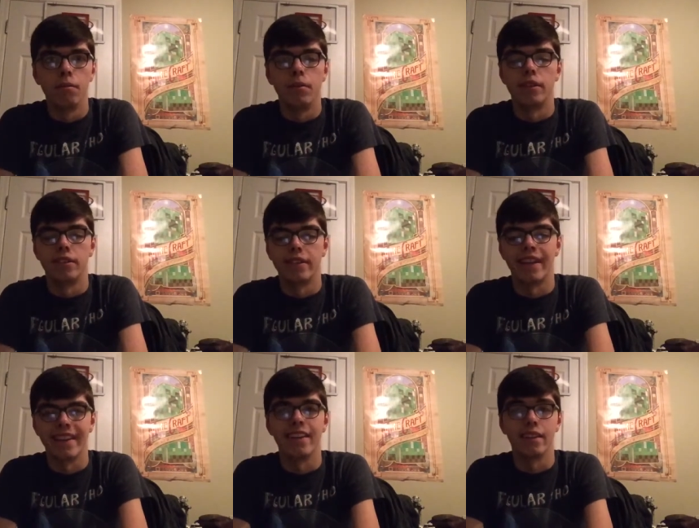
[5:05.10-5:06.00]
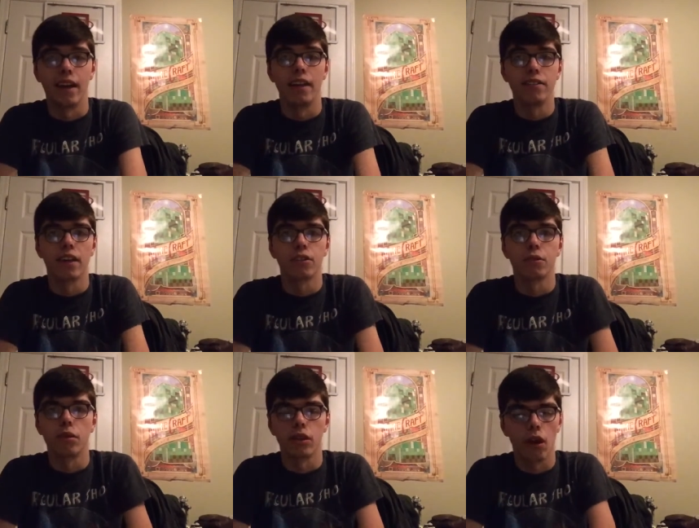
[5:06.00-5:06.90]
But yeah, he's
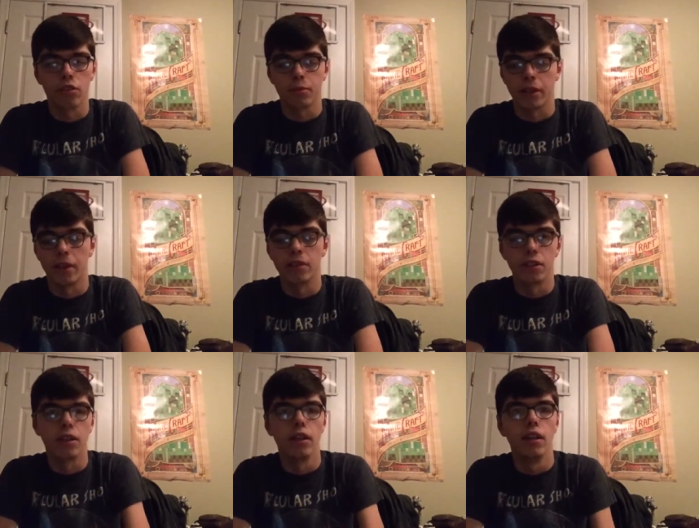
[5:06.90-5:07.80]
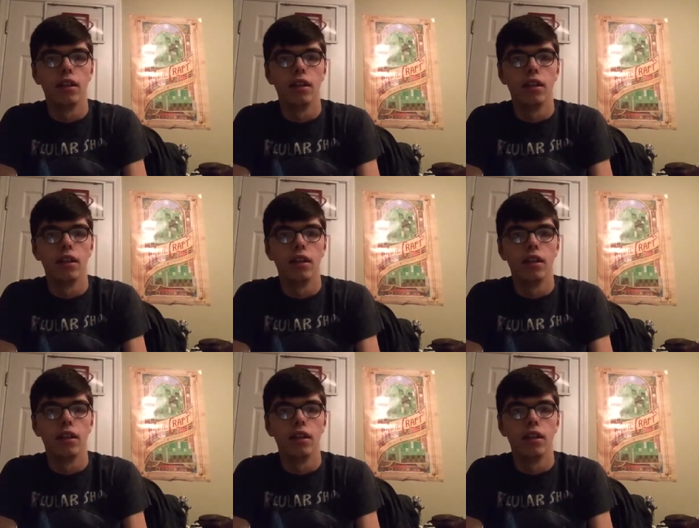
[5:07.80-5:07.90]
actually a really awesome character.